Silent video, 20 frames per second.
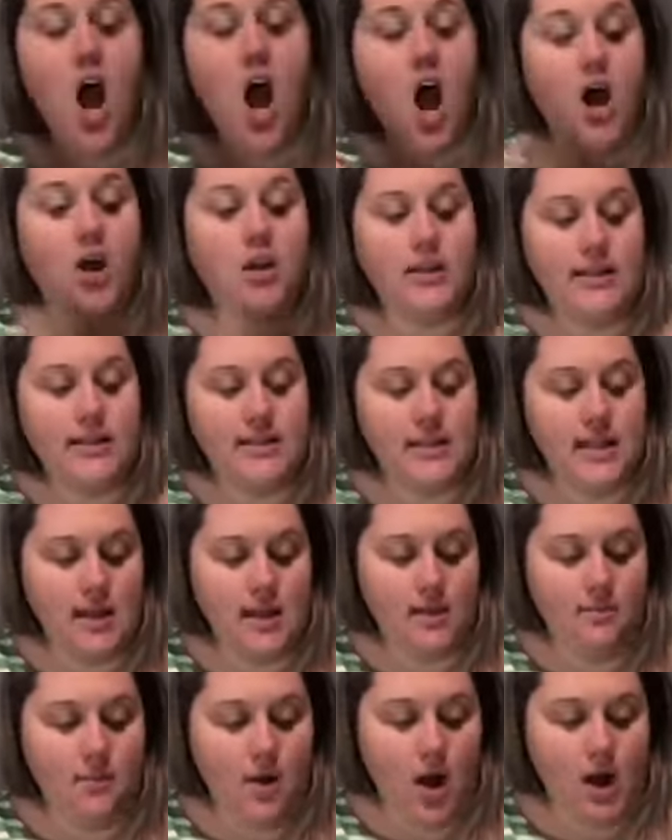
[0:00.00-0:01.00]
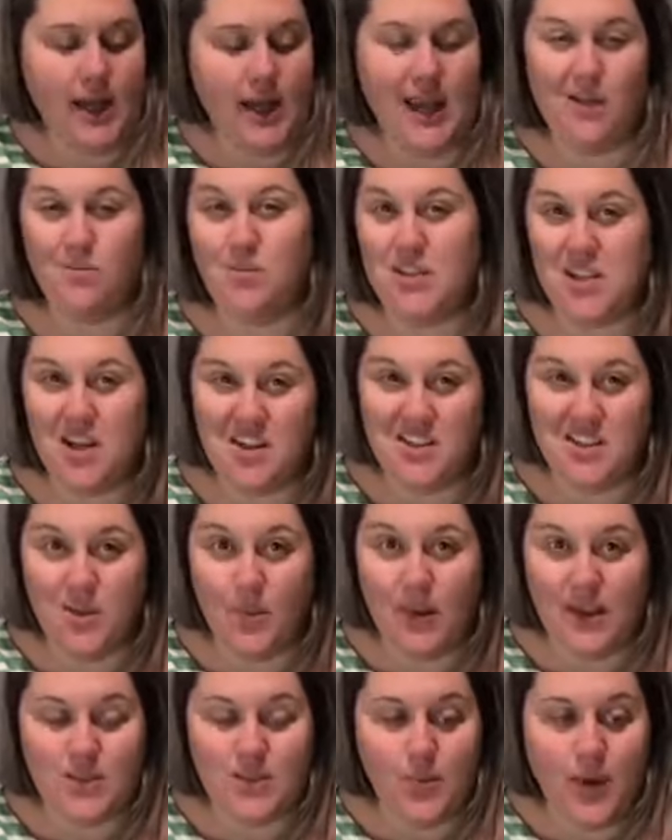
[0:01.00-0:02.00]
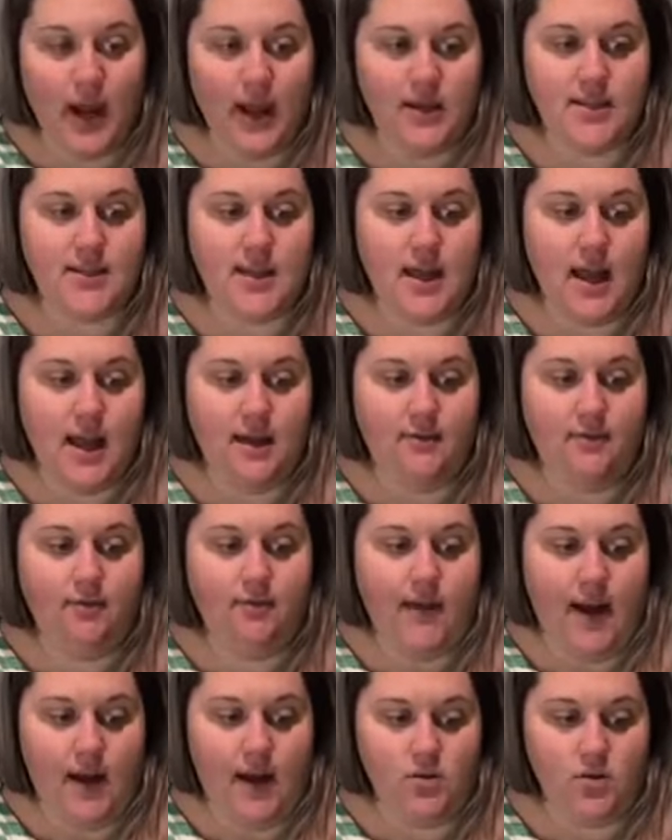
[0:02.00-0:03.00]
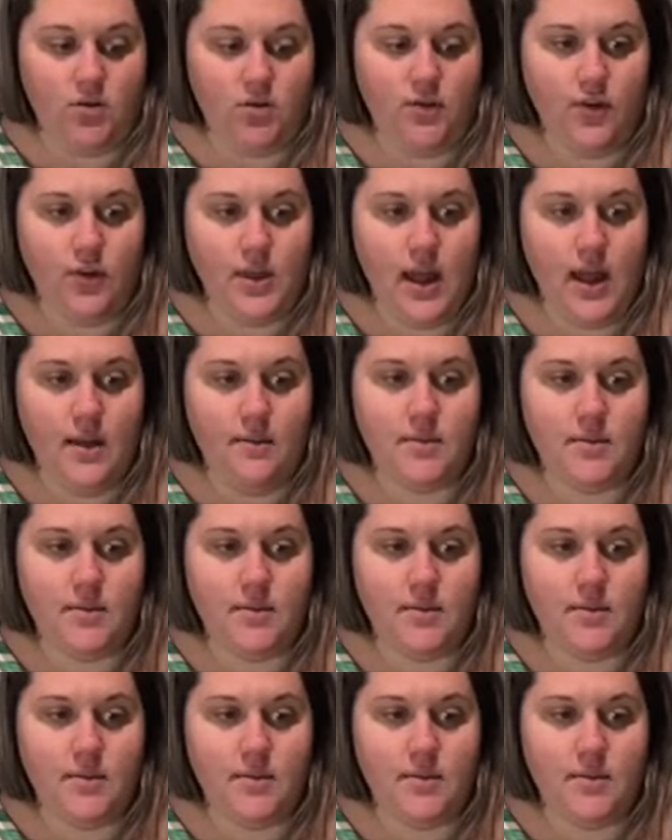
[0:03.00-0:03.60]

I'll link to them on Amazon. It's the best price that I've found for them.